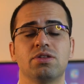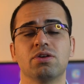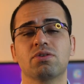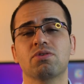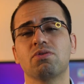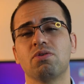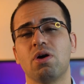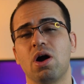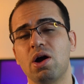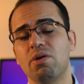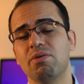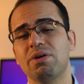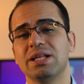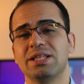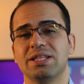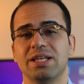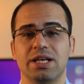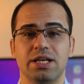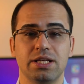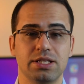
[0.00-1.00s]
the
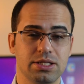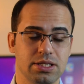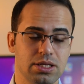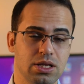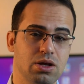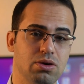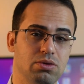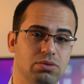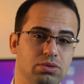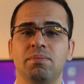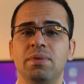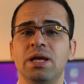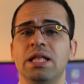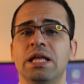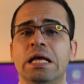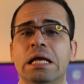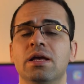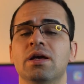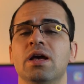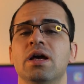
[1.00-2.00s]
current is low,
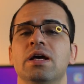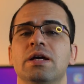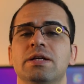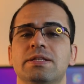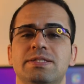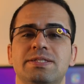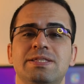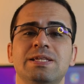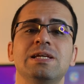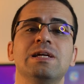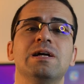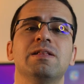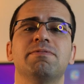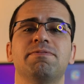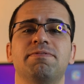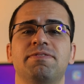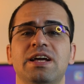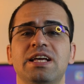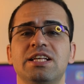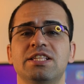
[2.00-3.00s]
meaning
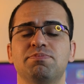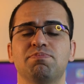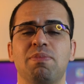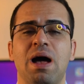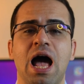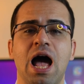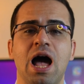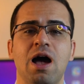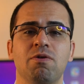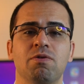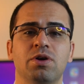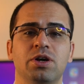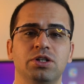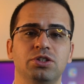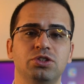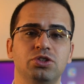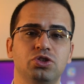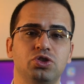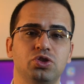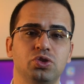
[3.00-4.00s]
single-phase power
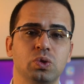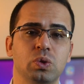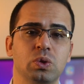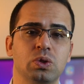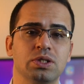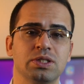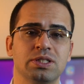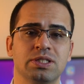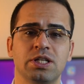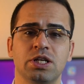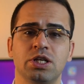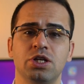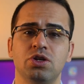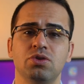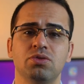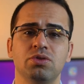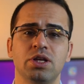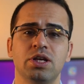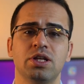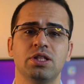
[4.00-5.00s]
ensures the
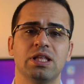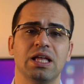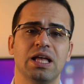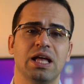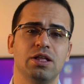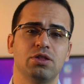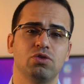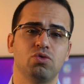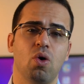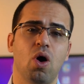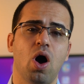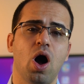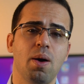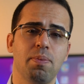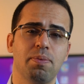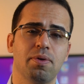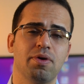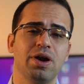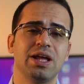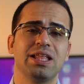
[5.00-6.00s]
unit to
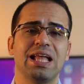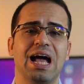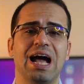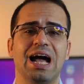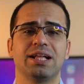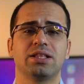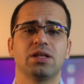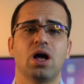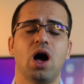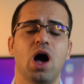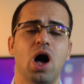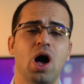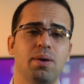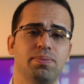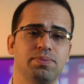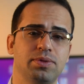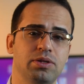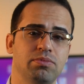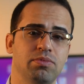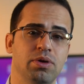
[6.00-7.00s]
operate at
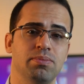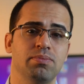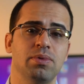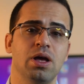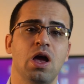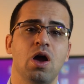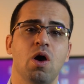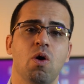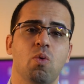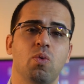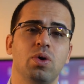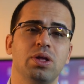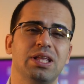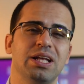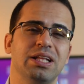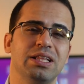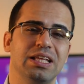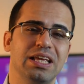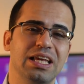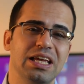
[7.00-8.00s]
optimum with
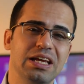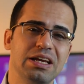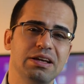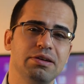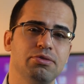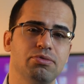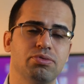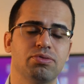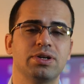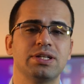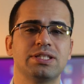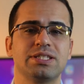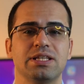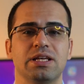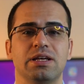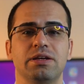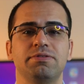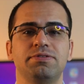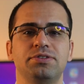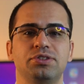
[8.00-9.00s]
an increased
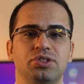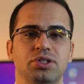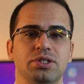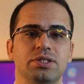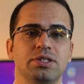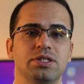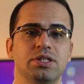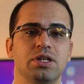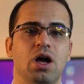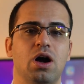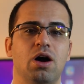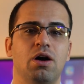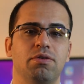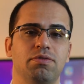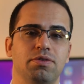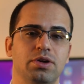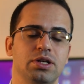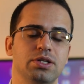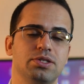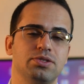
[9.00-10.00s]
efficiency
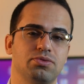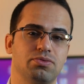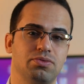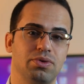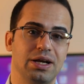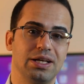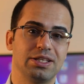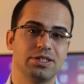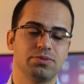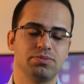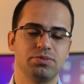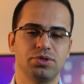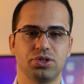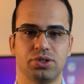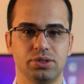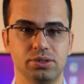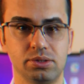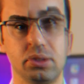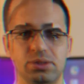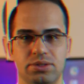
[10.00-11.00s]
of its
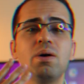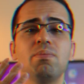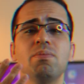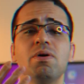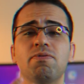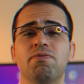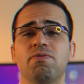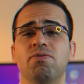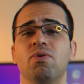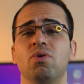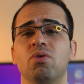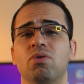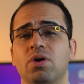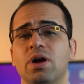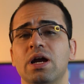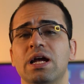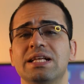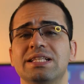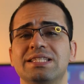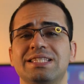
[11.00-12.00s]
transmission. Number
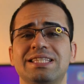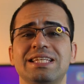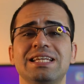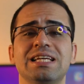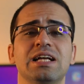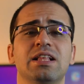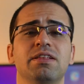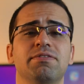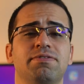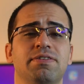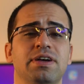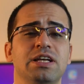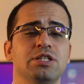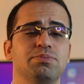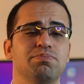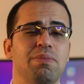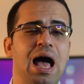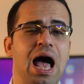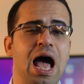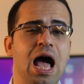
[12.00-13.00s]
4.
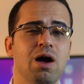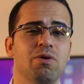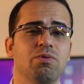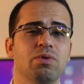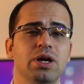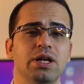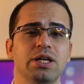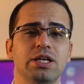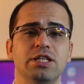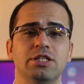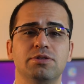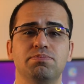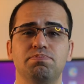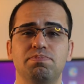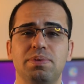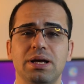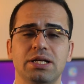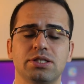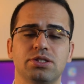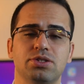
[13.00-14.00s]
Single-phase power is
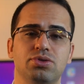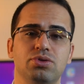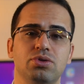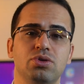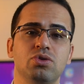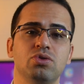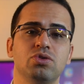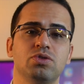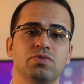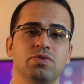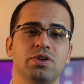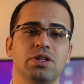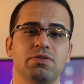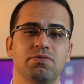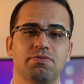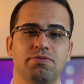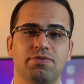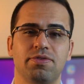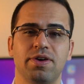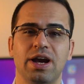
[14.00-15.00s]
best to use
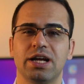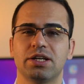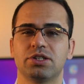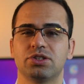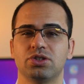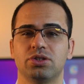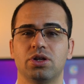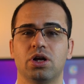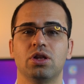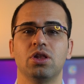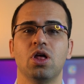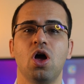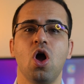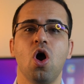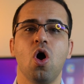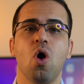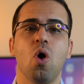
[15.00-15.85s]
with fractional